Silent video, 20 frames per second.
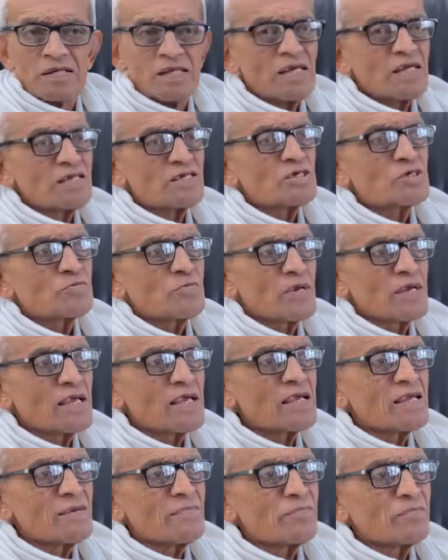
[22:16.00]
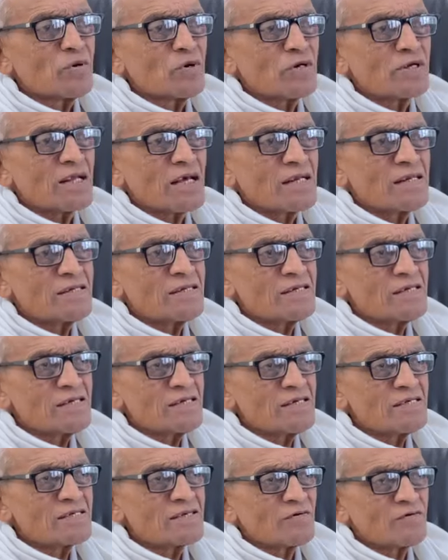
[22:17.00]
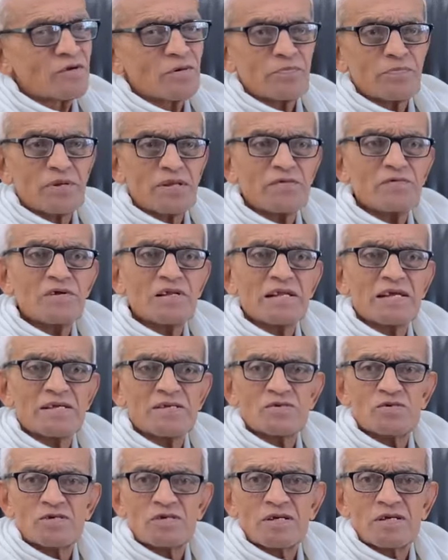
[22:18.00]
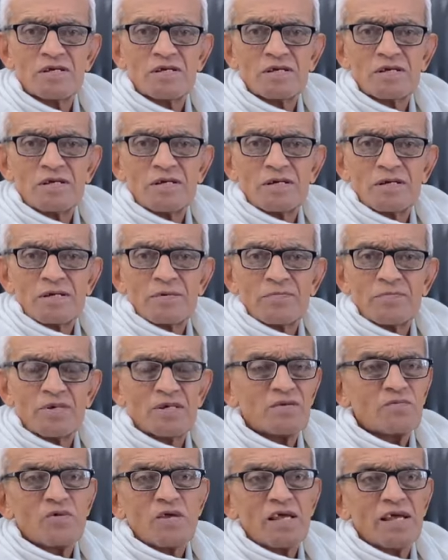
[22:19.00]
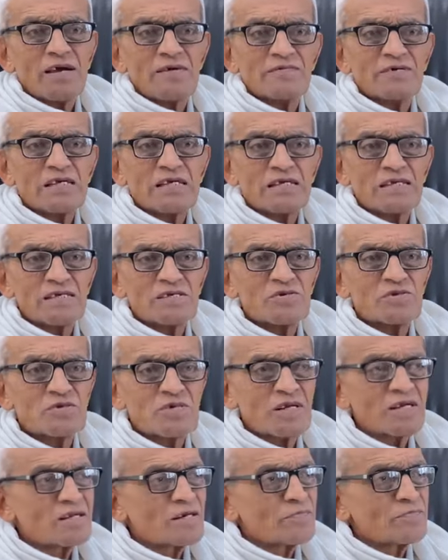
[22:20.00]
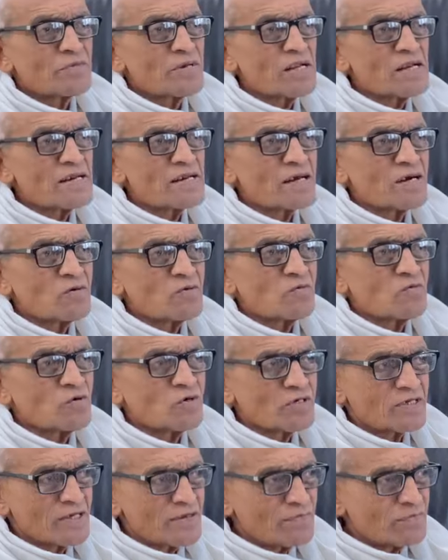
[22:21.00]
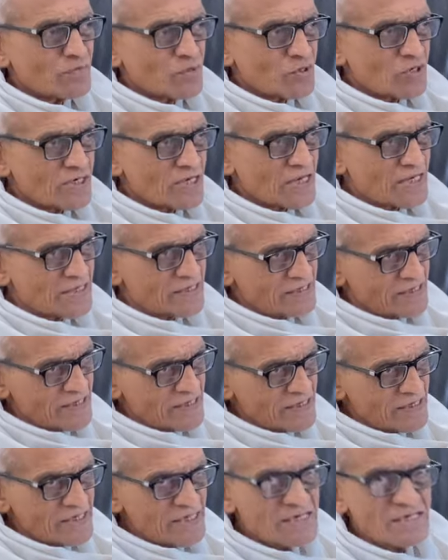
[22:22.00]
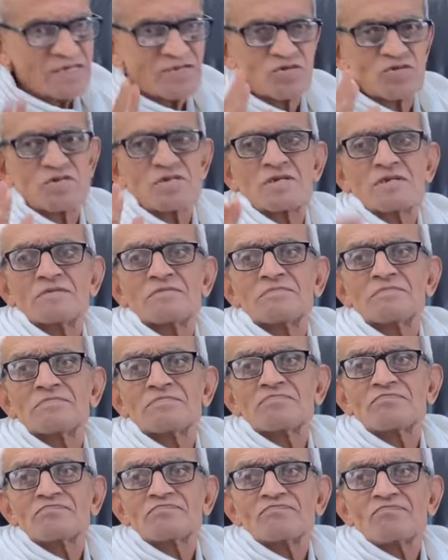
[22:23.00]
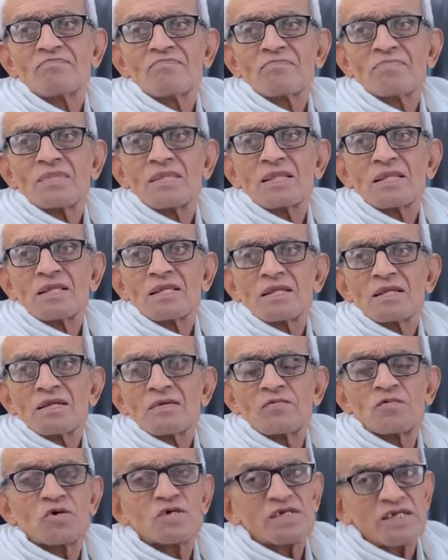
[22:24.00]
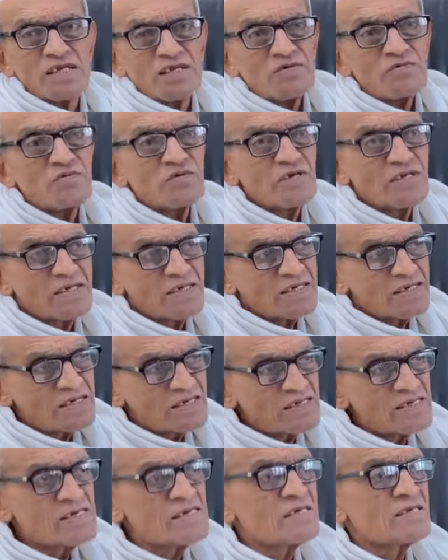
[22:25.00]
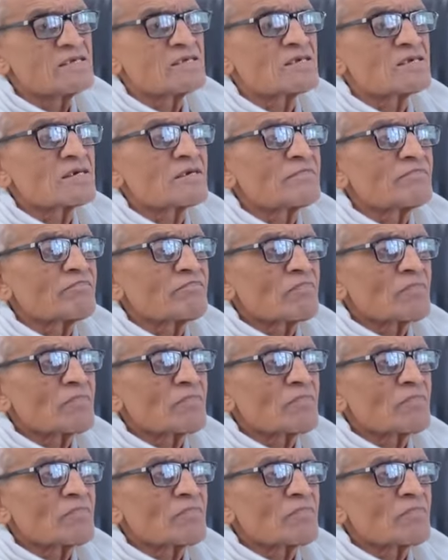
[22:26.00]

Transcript: Really speaking, immortality is our privilege. But we haven't tested up till now what immortality is, what infinity is.